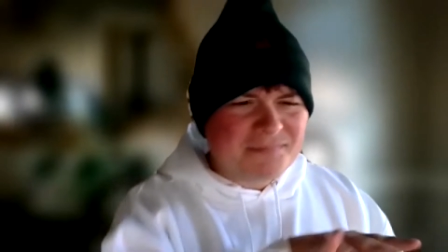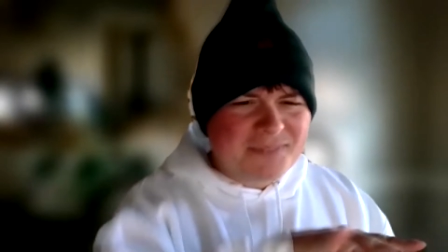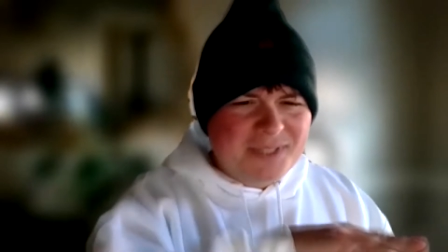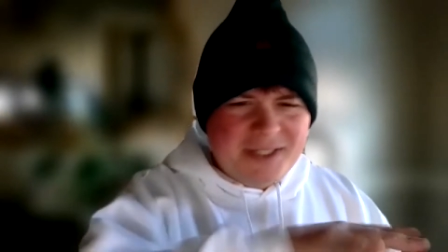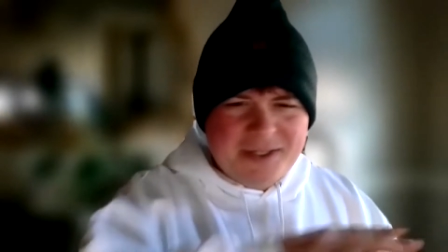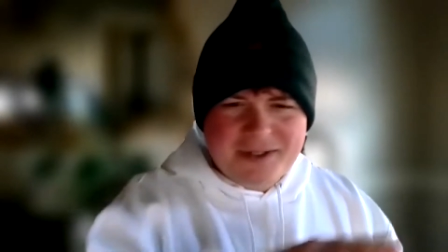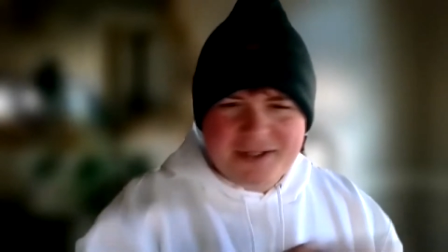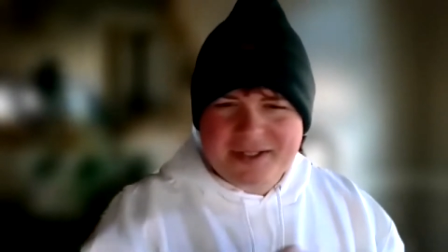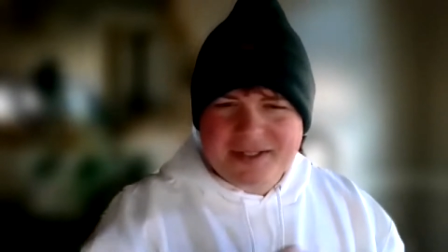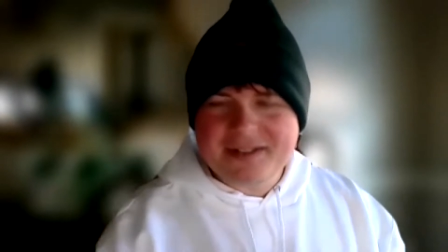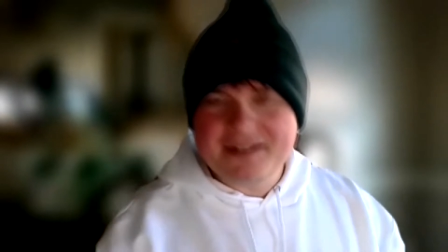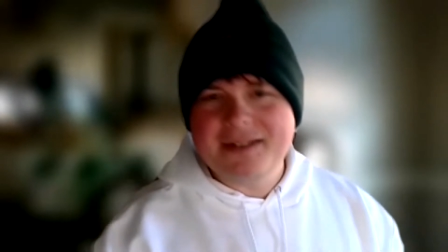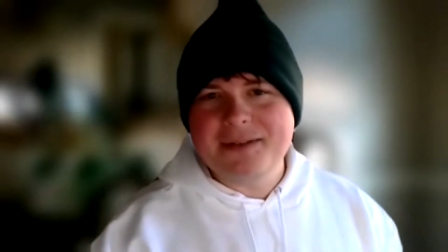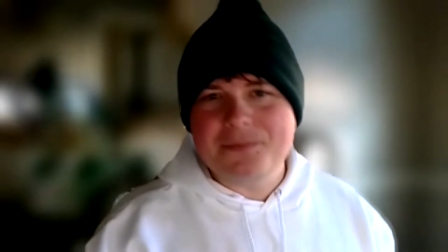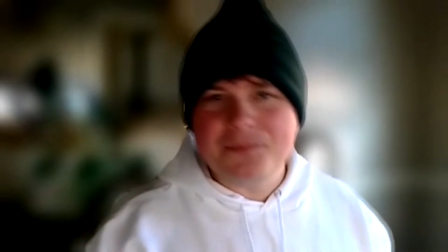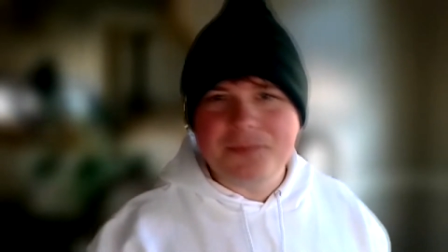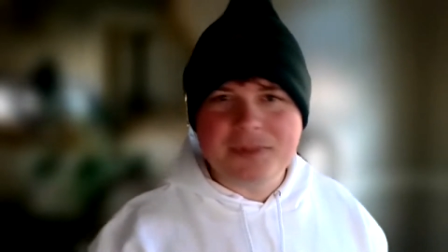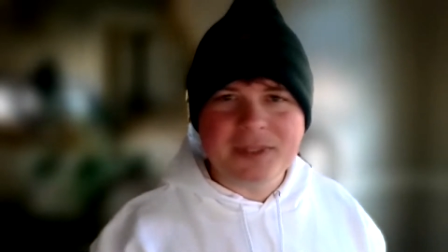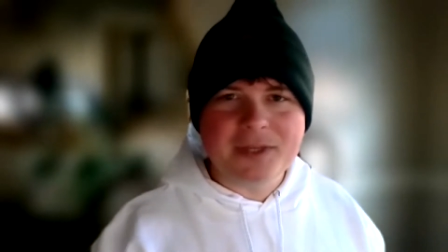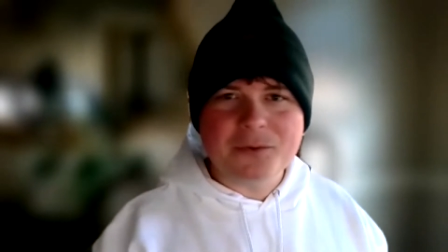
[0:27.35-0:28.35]
it,
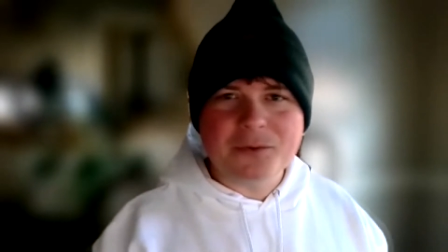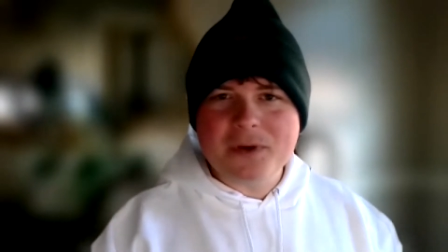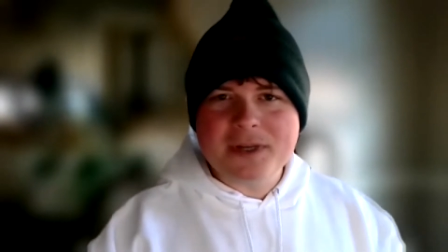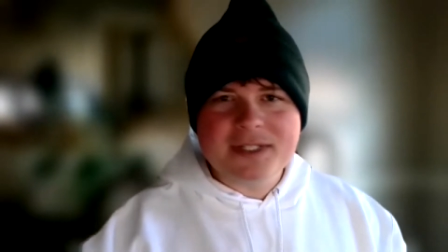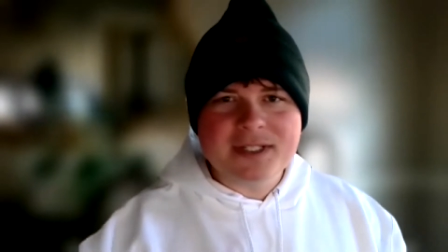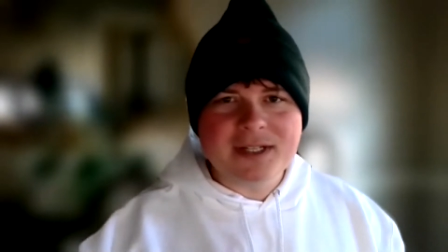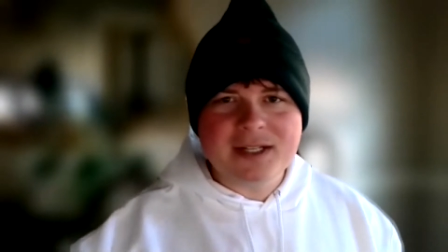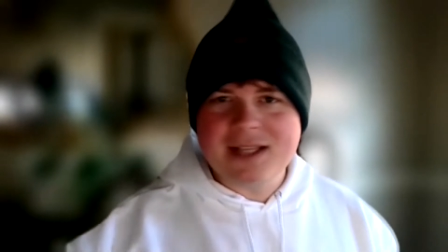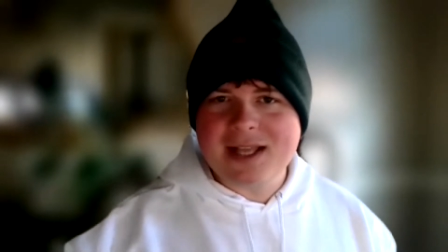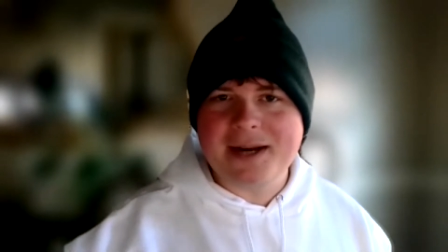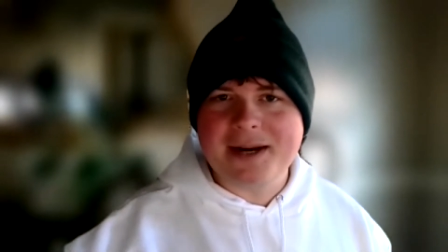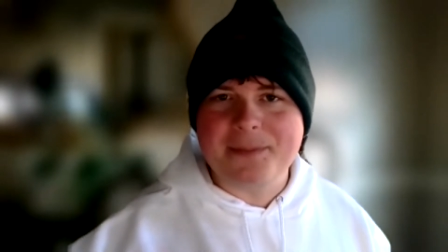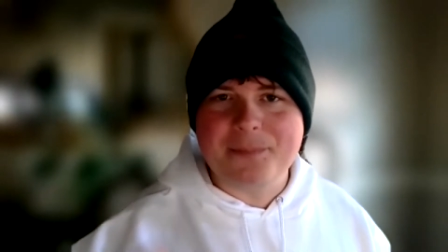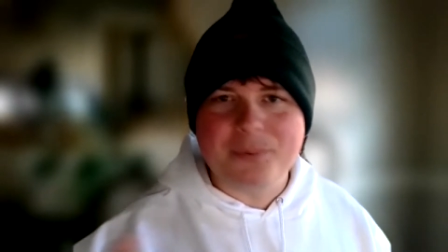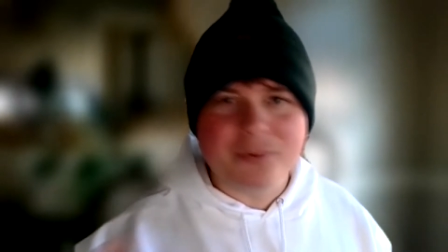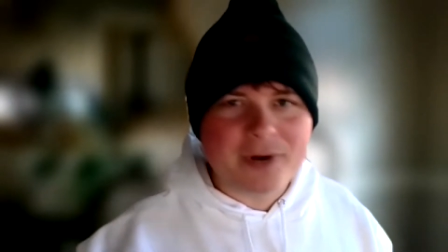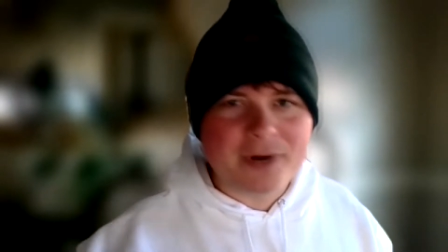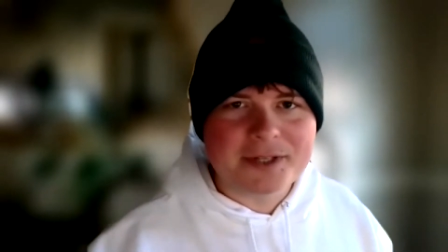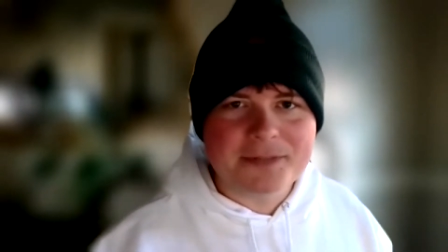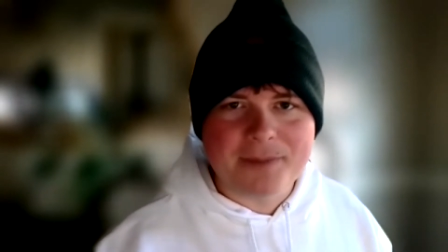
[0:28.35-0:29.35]
it, there wasn't a lot of
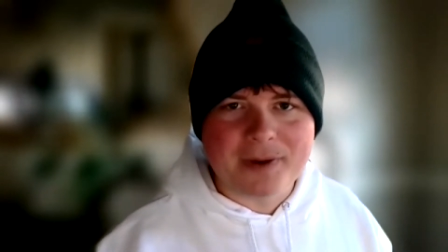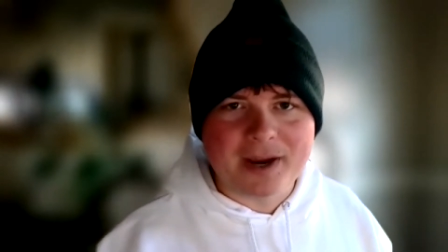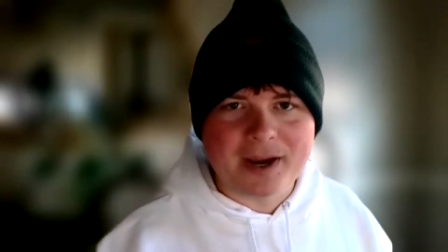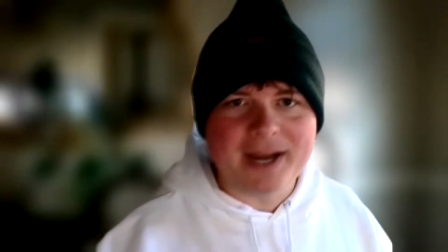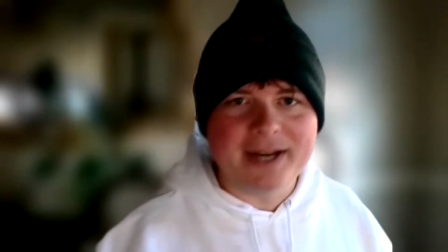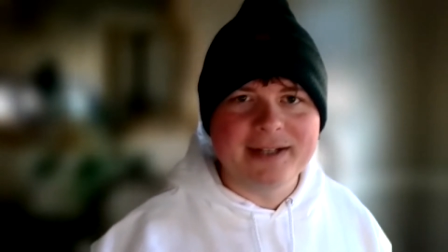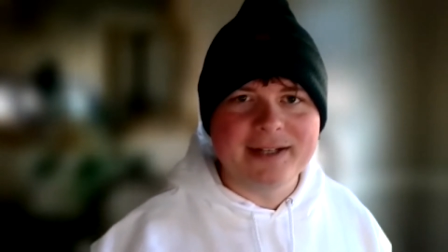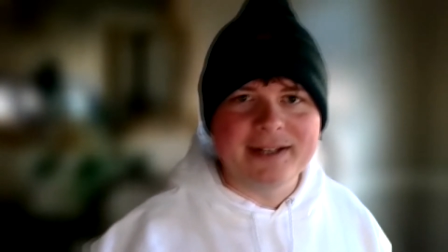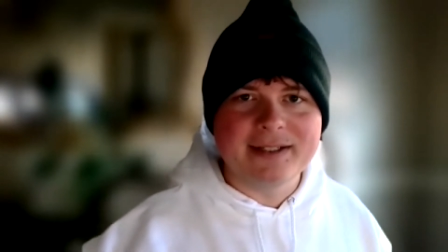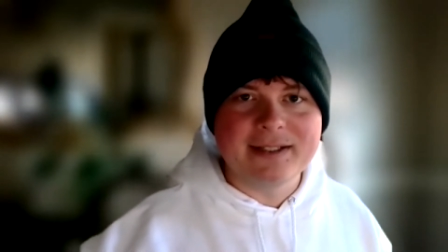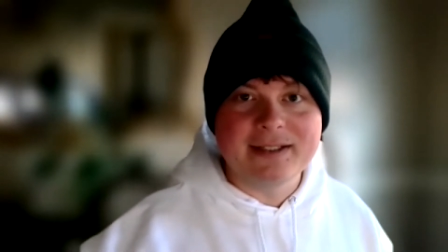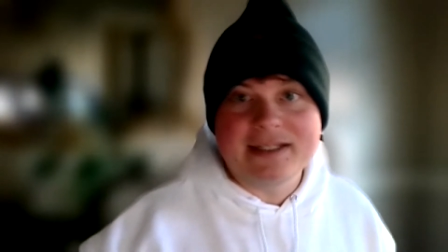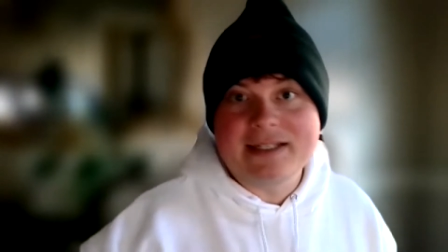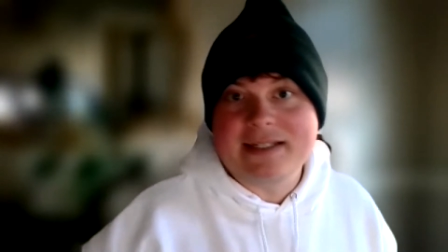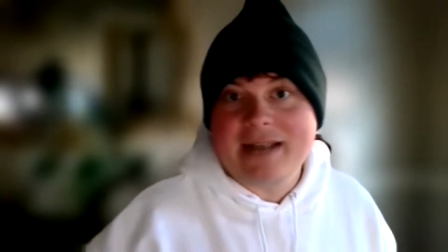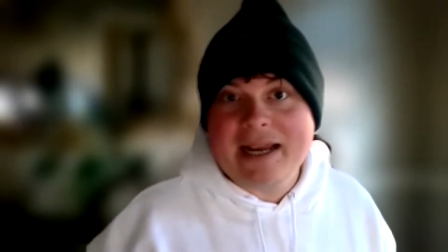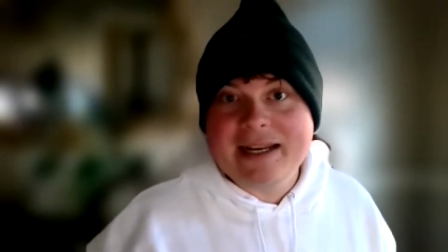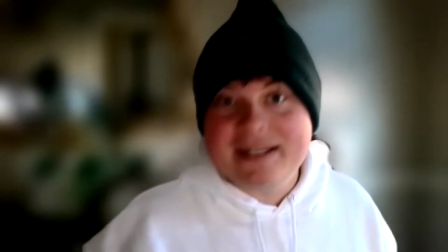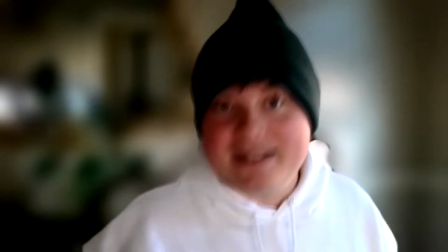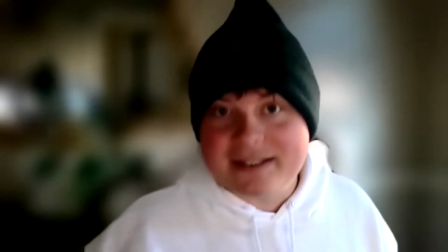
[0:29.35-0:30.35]
press behind it. At least
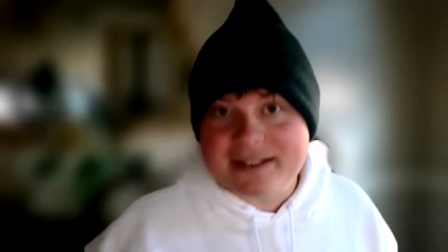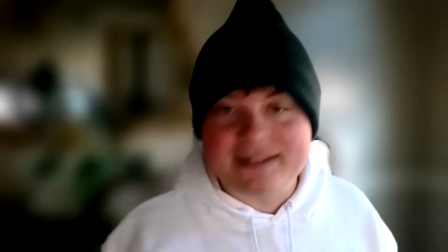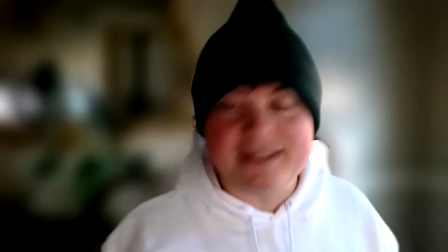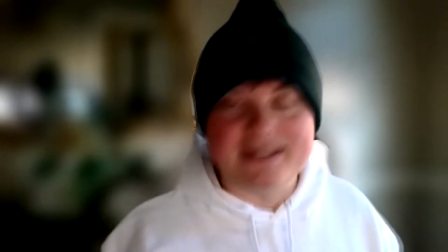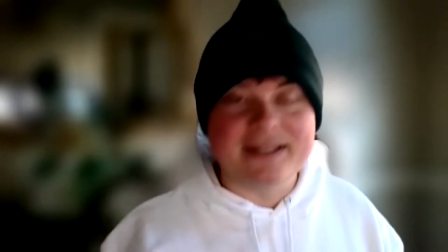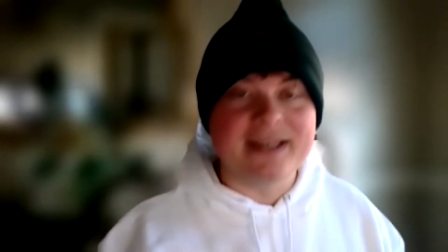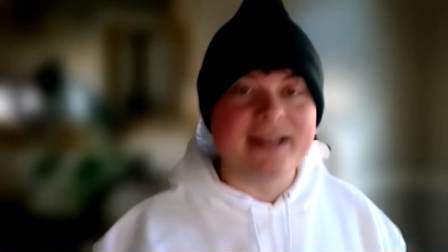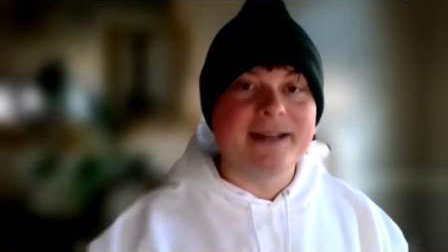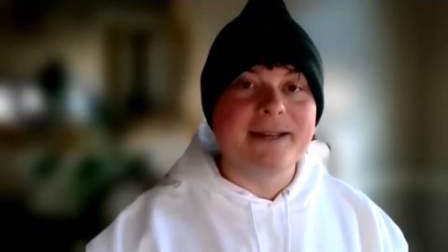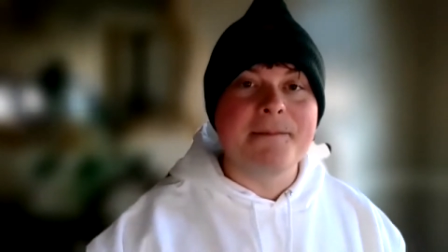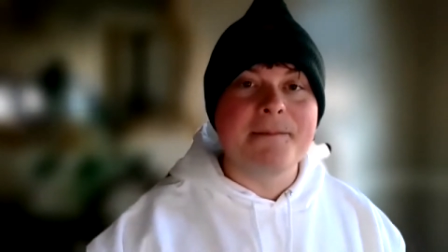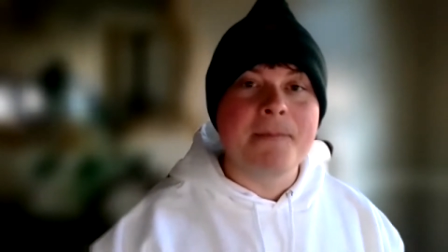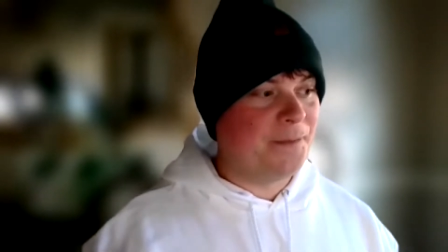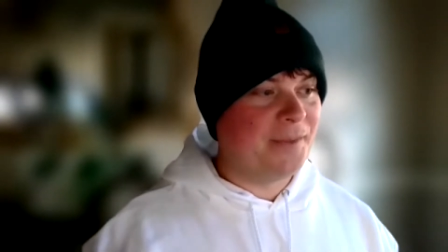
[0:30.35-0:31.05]
I didn't see any.